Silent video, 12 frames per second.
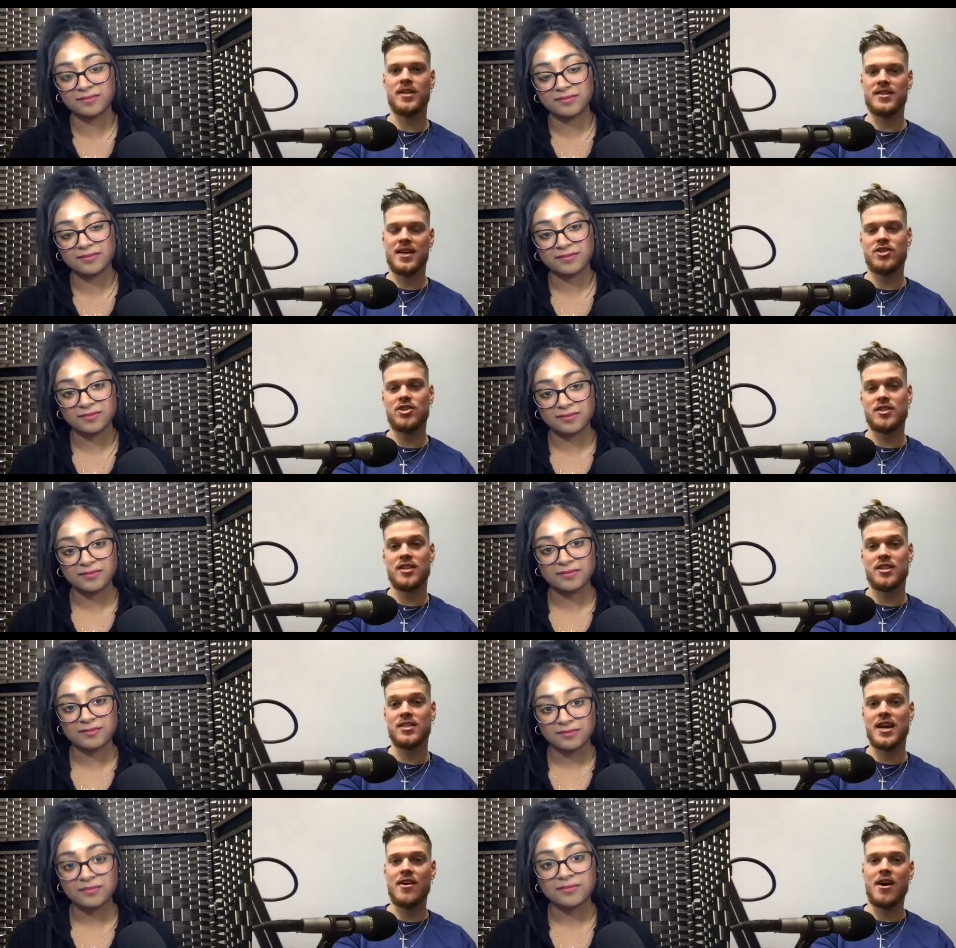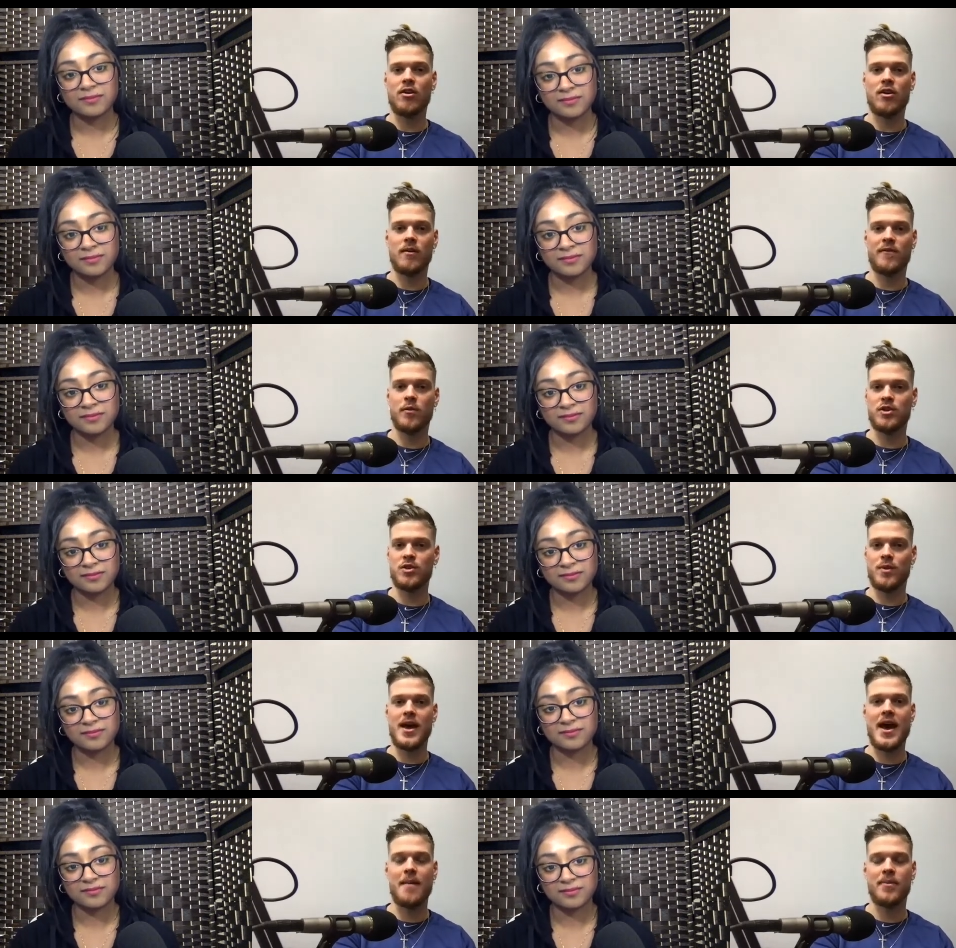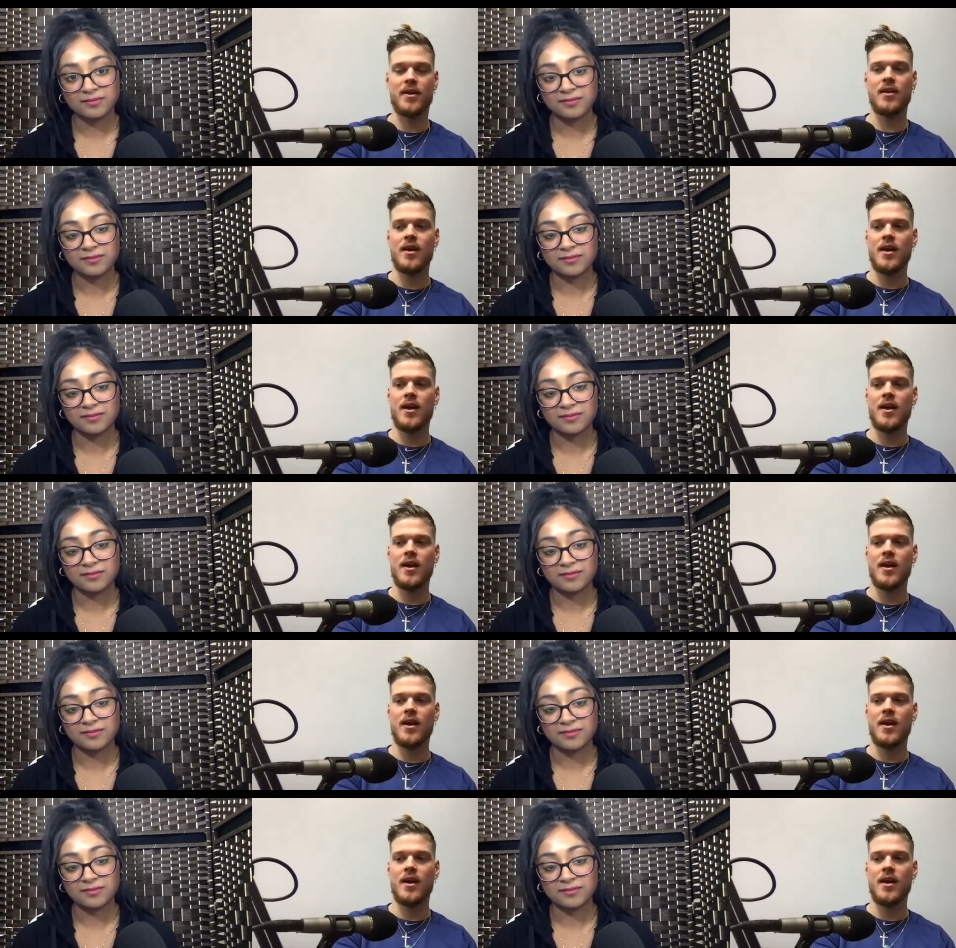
Speaker 1: And intention is a desired outcome for what you want to happen.